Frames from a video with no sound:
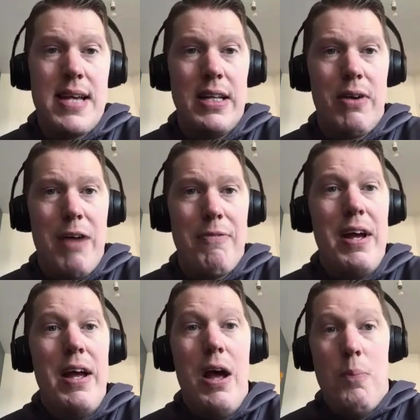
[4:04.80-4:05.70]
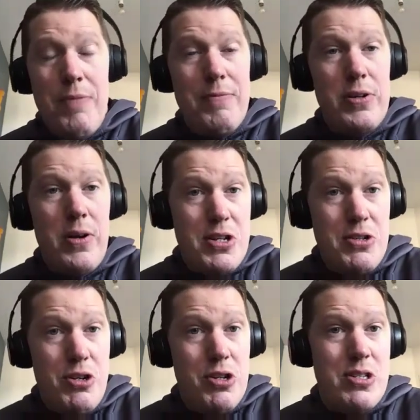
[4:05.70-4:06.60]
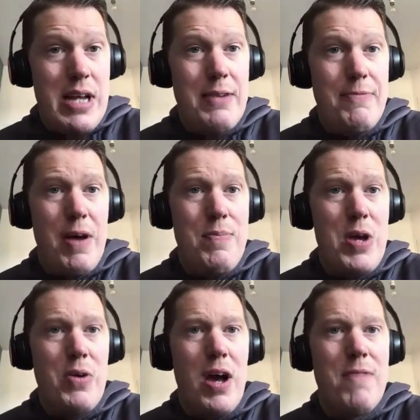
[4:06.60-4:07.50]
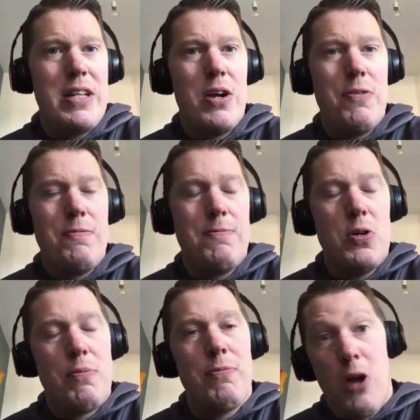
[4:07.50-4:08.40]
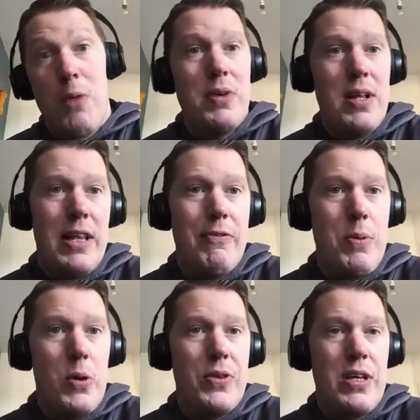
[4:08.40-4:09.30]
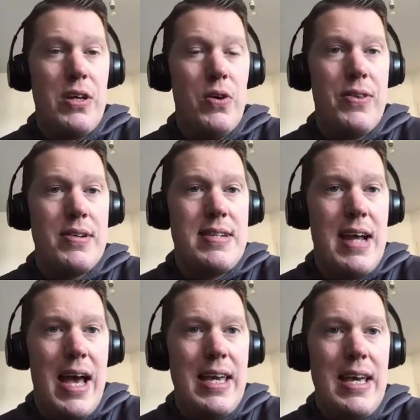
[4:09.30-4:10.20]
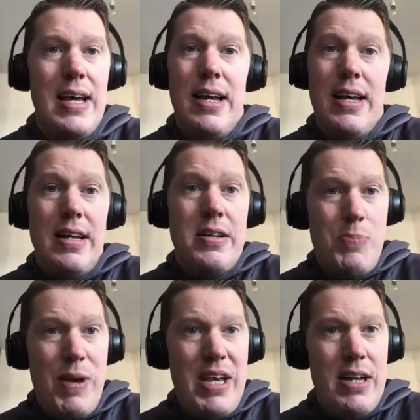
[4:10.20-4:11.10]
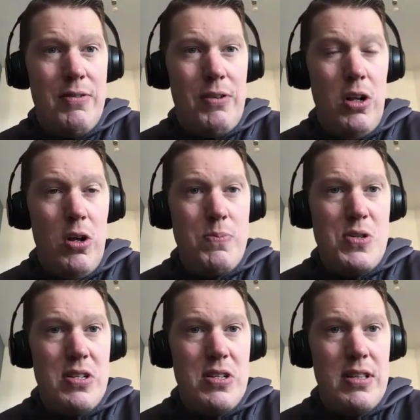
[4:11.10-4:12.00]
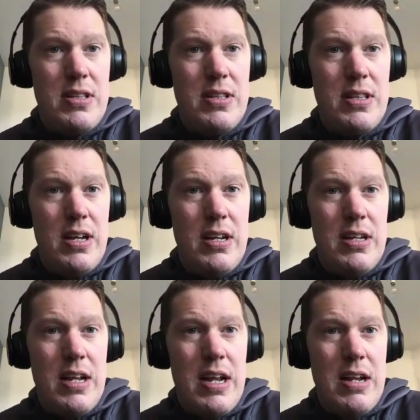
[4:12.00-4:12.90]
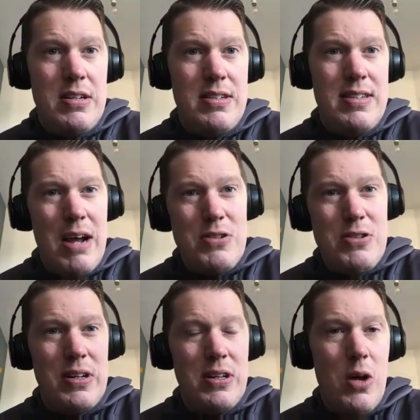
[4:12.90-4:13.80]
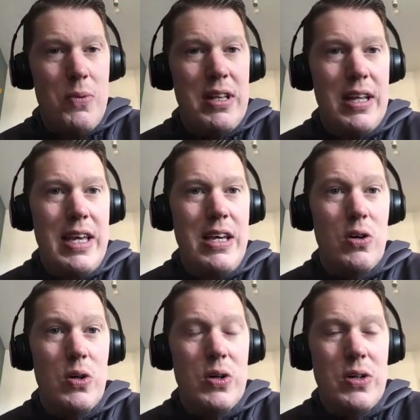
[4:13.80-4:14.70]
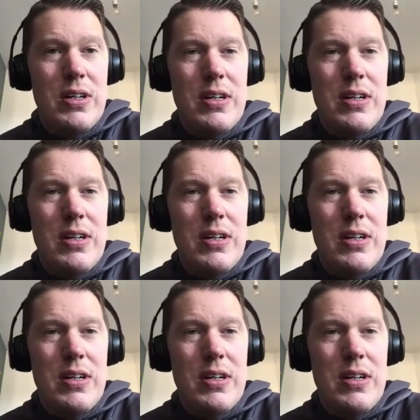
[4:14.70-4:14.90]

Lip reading: Daily Telegraph. Brentford obviously just signed Fabio Carvalho from Liverpool the other day. Speaking of clubs that are down sort of lower league, or